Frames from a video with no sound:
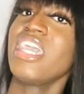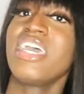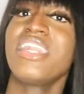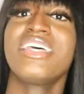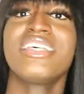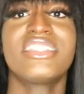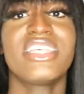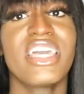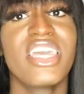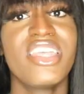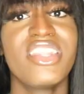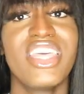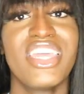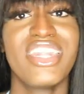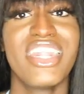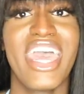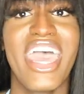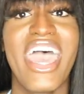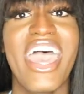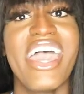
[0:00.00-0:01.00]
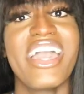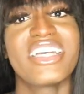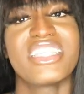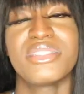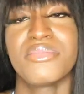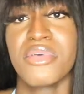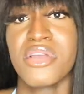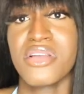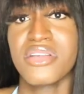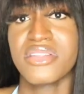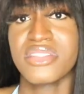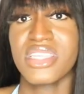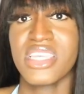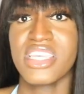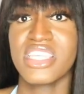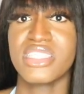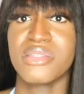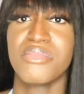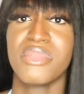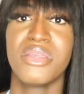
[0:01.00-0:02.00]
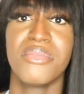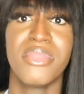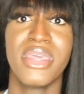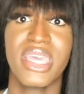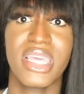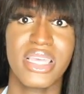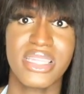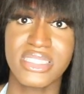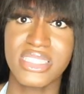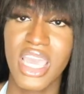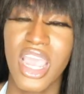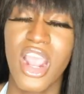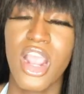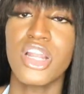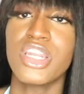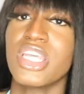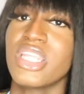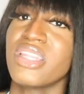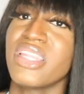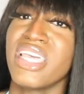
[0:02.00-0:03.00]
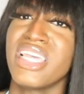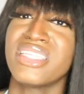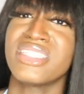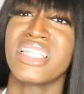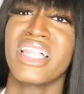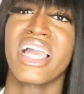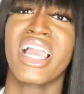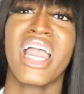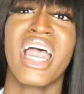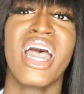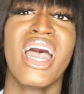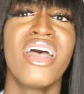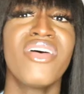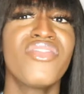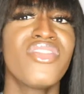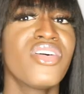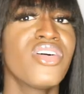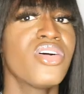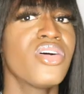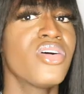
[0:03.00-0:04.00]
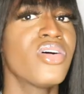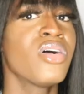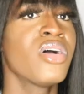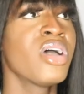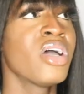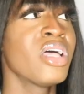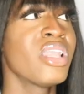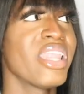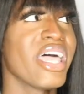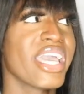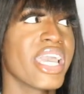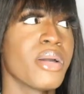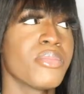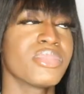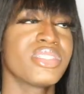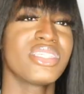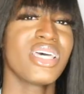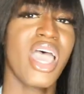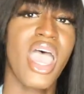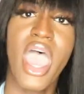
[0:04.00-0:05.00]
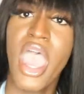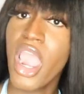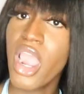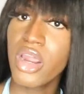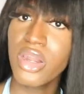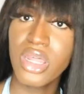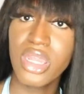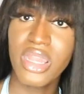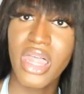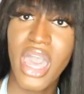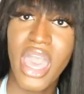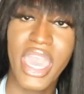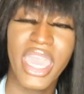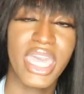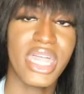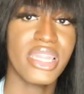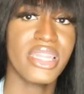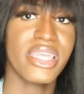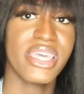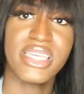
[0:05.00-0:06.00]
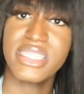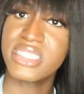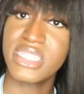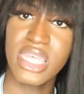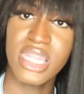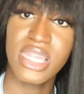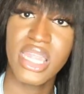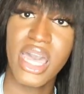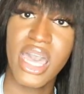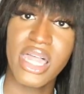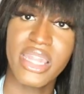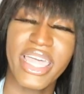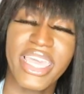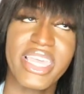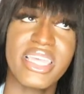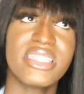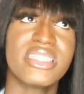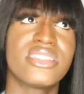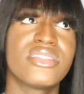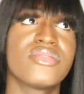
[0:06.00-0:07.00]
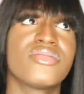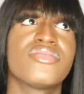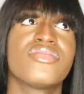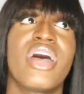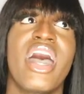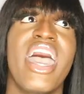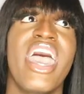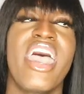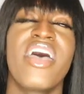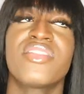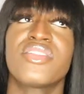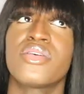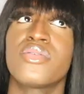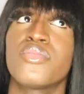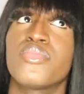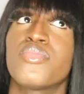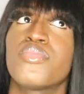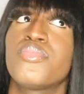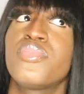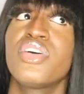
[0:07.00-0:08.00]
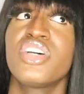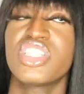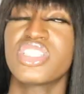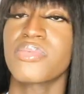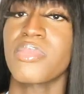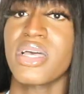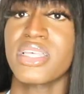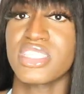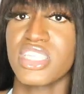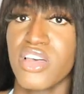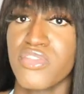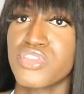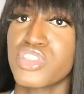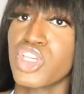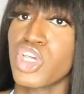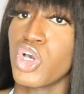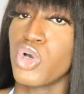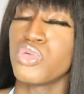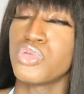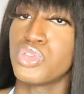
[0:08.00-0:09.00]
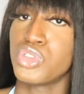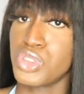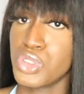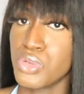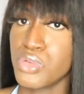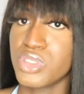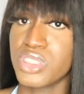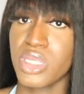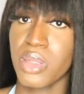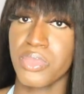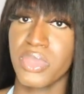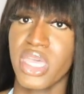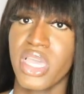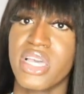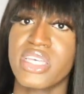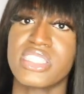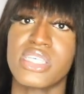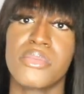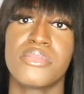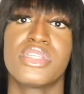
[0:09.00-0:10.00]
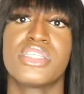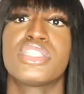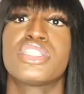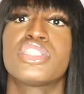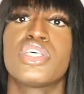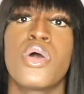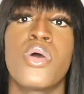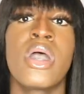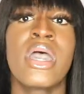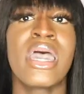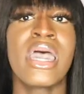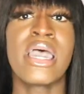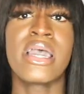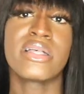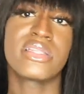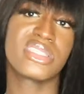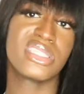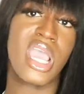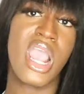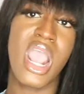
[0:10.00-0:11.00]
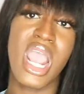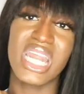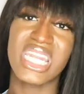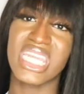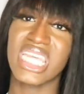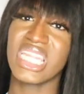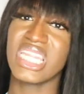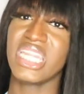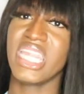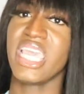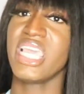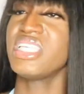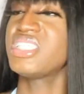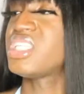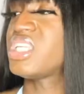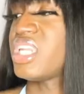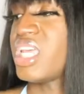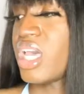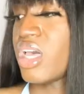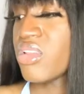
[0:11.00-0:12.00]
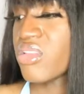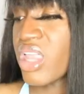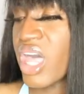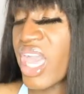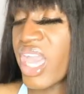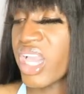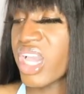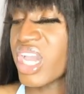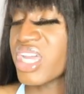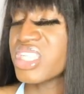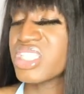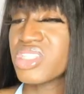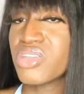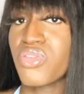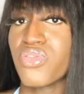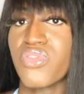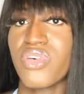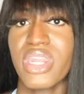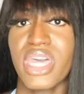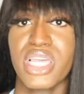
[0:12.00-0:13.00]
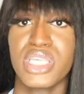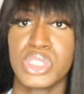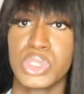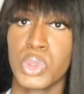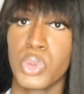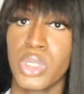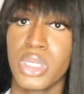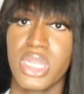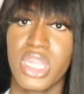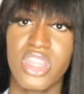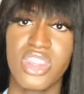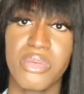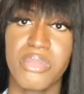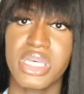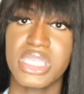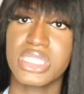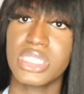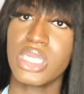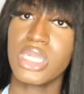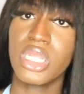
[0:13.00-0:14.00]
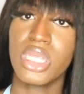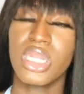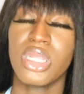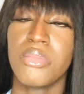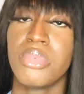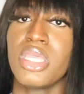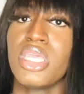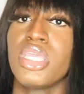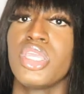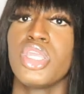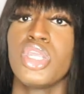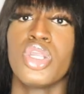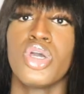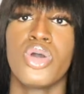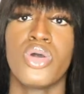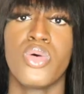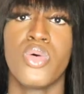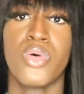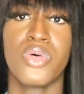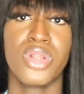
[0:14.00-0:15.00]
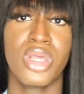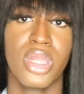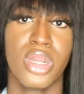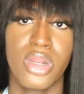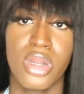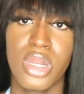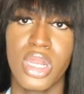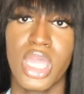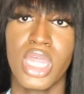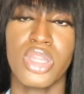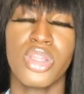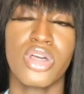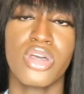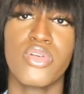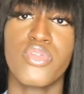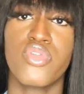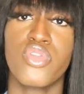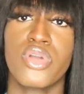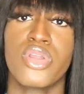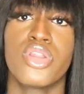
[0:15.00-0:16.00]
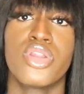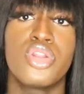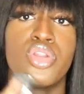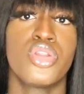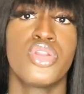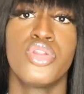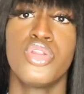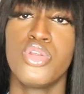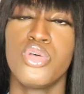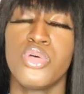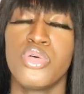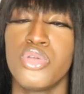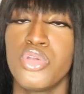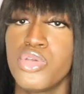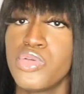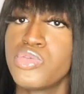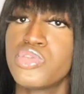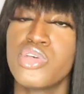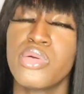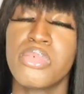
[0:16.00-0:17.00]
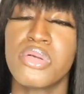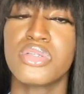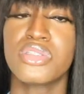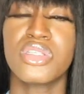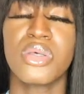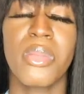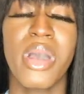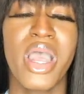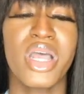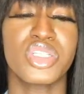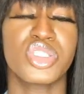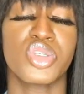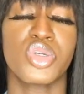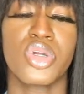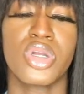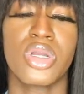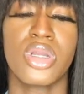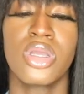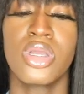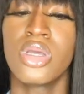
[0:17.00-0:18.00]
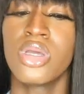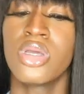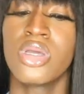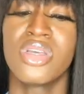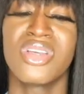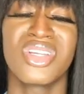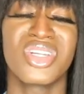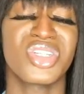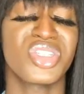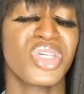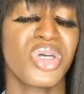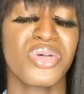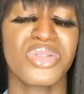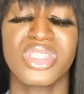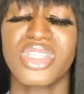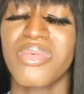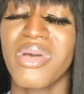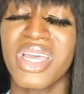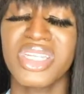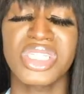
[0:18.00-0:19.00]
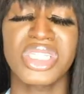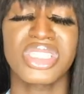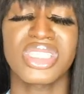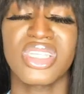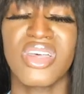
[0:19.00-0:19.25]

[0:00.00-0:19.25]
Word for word: and the second thing that I experienced is me being tired and lazy. Like I feel like I'm tired a lot and lazy a lot. Like it, I have to push myself to go do something because I'm just so tired and lazy now. Like I just don't feel like doing nothing but sitting in the bed, you know, on the internet looking for new YouTubers to watch or shows to watch and